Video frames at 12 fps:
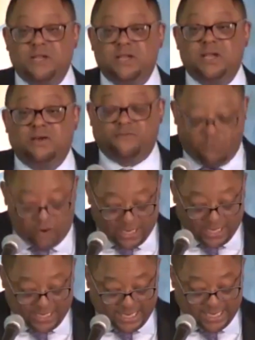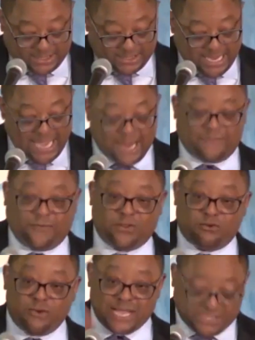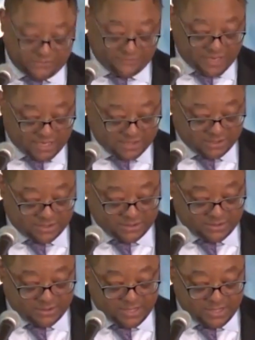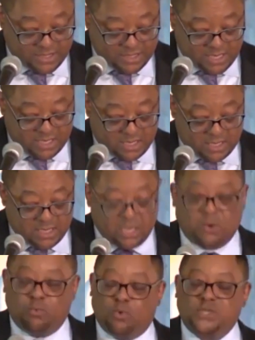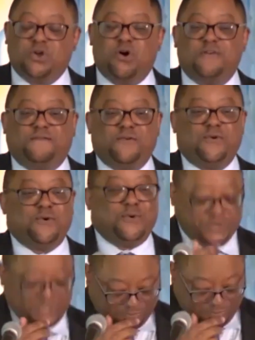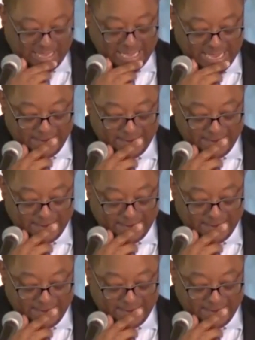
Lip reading: for elites and for the rest of us was on full display